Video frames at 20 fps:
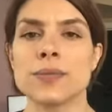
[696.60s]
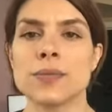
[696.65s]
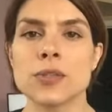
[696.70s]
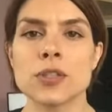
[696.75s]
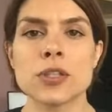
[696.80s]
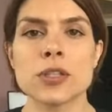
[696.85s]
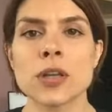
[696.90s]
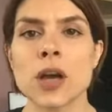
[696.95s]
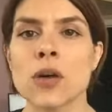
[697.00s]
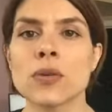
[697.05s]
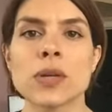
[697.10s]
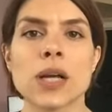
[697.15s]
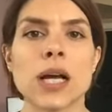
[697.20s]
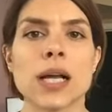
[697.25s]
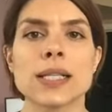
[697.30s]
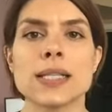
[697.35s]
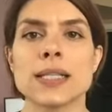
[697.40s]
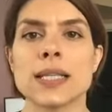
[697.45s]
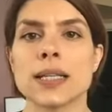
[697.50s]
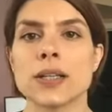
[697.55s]

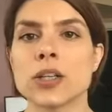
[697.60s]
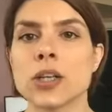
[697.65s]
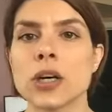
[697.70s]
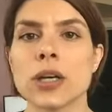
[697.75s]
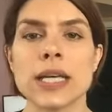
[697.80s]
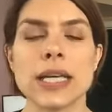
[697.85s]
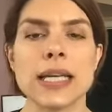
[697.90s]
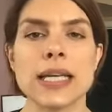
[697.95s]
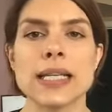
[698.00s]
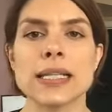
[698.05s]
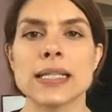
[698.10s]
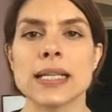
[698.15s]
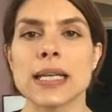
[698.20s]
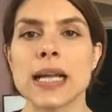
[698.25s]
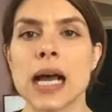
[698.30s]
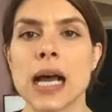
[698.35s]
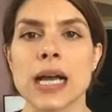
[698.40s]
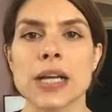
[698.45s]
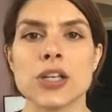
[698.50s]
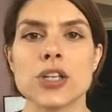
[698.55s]
donuts and cookies and
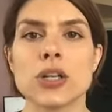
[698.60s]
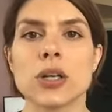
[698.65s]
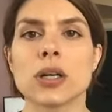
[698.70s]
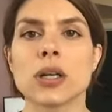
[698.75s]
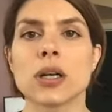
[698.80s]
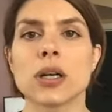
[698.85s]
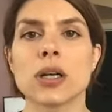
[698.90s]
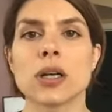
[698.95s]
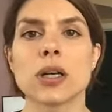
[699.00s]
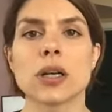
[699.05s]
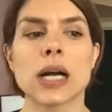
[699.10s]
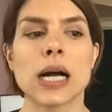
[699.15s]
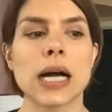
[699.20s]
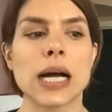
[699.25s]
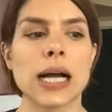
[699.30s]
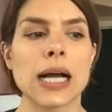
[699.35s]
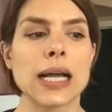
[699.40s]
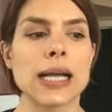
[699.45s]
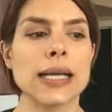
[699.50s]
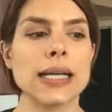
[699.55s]
high sugar,
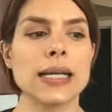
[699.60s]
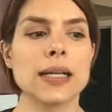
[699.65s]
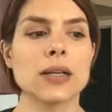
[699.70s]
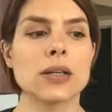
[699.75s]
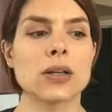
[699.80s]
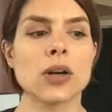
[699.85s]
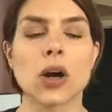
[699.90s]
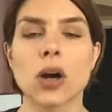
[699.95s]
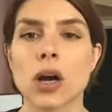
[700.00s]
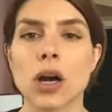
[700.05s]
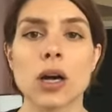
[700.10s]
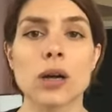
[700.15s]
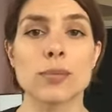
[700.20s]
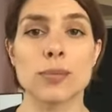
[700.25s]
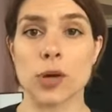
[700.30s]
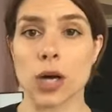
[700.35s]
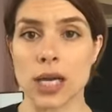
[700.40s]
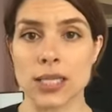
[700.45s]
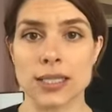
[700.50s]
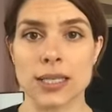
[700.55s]
high carb,
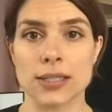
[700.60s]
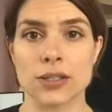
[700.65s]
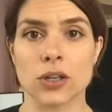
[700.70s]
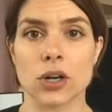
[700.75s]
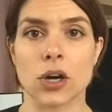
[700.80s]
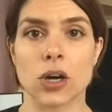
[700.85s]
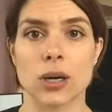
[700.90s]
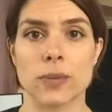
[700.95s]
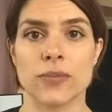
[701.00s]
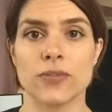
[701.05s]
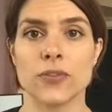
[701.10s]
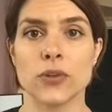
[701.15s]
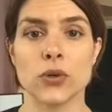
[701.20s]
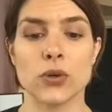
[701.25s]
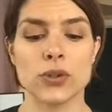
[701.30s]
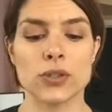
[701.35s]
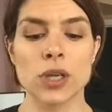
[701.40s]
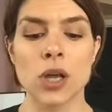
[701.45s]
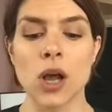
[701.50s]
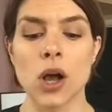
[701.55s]
processed carb
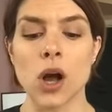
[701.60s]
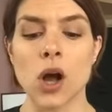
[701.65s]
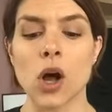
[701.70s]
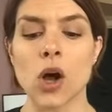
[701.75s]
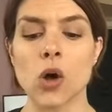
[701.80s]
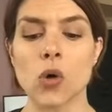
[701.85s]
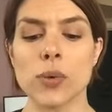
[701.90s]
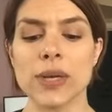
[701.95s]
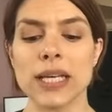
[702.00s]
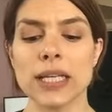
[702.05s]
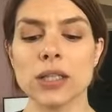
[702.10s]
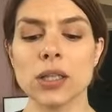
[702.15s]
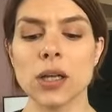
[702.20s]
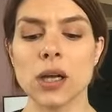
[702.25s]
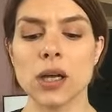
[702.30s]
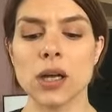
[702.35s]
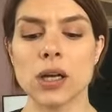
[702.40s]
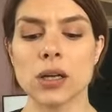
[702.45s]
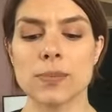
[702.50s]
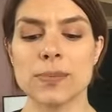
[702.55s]
foods all week
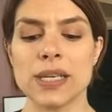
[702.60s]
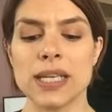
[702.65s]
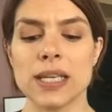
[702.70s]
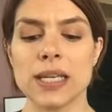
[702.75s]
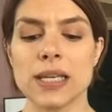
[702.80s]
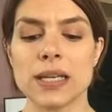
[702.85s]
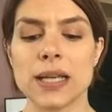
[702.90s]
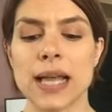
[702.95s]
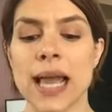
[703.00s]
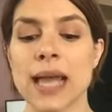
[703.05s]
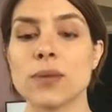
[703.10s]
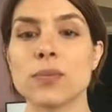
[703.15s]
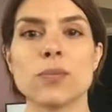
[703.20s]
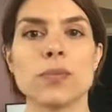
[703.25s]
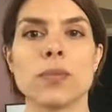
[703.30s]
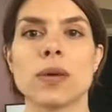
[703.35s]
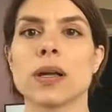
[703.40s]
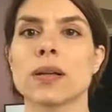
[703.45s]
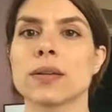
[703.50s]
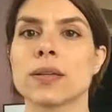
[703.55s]
long, and
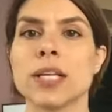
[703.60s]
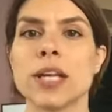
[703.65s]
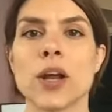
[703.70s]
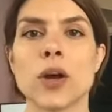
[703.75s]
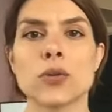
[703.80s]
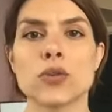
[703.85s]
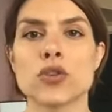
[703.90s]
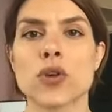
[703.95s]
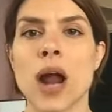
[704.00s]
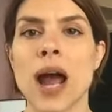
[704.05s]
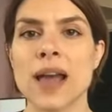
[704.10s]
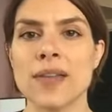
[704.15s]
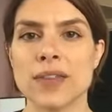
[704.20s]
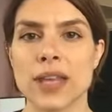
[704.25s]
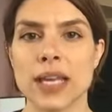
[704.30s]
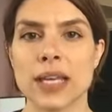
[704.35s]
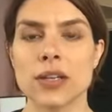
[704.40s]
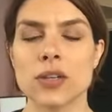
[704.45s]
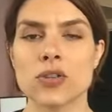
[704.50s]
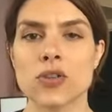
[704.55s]

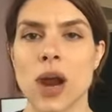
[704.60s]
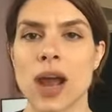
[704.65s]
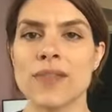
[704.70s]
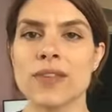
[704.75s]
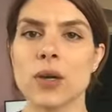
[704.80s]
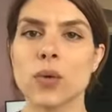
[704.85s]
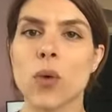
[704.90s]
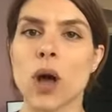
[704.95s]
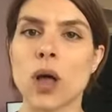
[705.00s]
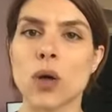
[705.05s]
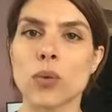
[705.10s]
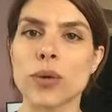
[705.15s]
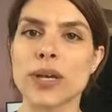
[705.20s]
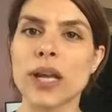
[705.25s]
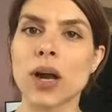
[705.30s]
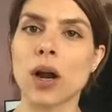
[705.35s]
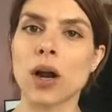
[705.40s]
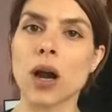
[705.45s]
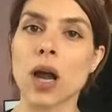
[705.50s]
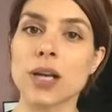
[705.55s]
driving while we
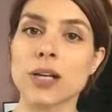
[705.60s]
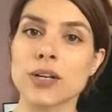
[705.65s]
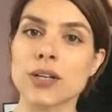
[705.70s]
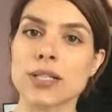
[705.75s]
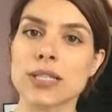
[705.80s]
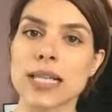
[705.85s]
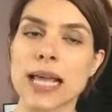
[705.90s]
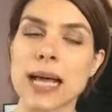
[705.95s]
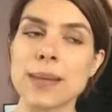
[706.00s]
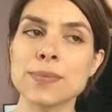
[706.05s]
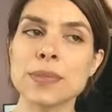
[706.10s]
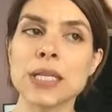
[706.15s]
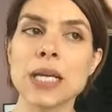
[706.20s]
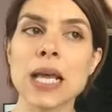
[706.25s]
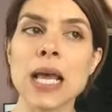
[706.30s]
are underslept,